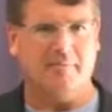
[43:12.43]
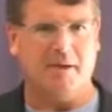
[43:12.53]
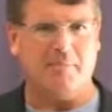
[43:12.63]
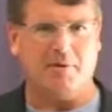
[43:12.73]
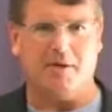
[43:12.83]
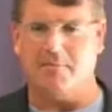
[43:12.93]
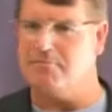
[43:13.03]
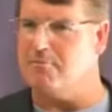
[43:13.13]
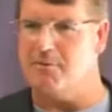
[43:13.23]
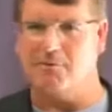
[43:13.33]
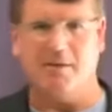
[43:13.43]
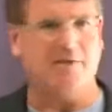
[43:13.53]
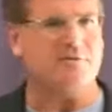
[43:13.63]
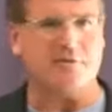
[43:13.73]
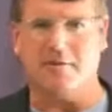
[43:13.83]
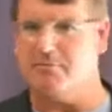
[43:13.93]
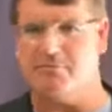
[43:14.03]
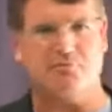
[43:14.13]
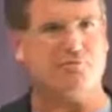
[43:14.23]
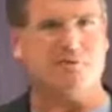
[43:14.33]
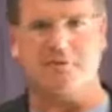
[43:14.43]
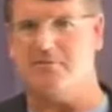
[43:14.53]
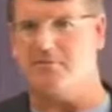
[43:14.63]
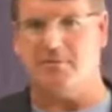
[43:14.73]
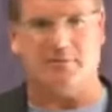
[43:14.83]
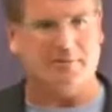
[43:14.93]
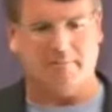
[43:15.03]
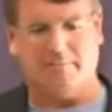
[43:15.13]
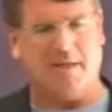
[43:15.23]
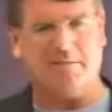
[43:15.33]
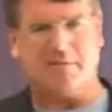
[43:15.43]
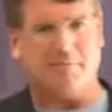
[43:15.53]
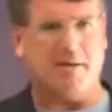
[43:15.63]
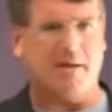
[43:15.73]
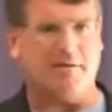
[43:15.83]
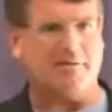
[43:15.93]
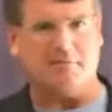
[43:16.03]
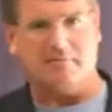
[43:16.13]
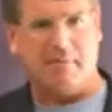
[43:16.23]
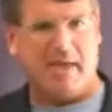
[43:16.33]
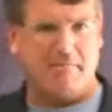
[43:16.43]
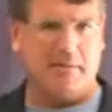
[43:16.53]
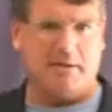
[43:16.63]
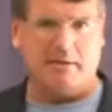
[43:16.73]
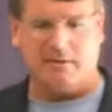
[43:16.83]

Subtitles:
Paper comes from Mother Nature, it comes from trees, but plastic bags is man-made.